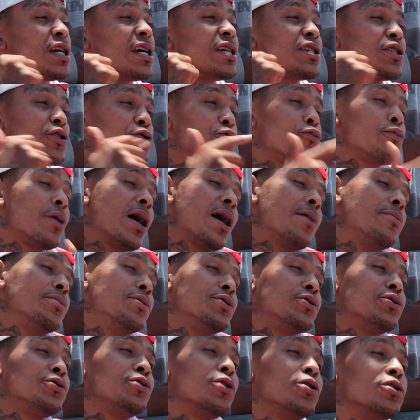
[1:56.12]
Jessica
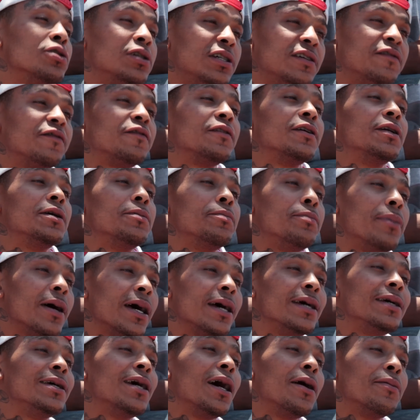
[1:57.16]
Rabbit, you know, she from the
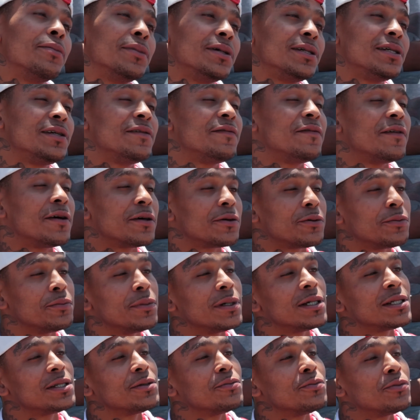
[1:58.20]
Bay, you know what I mean? She fucking
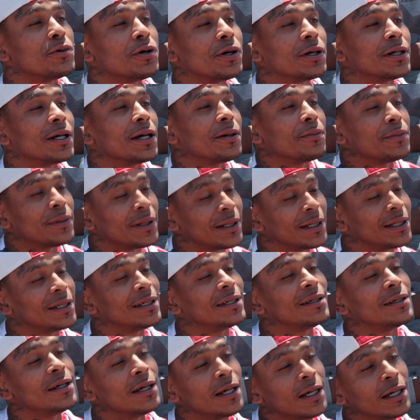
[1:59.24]
messy more, you know what I
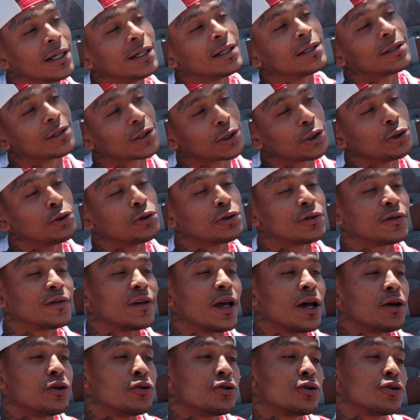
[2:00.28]
mean? Exclusive,
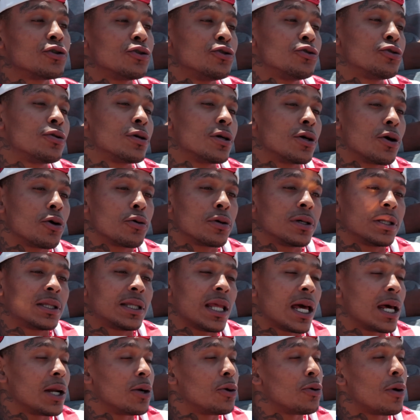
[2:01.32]
yeah, you can go get
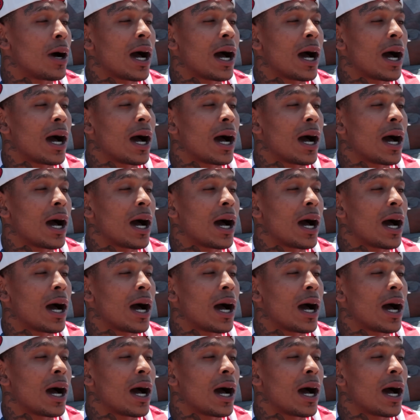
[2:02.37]
that on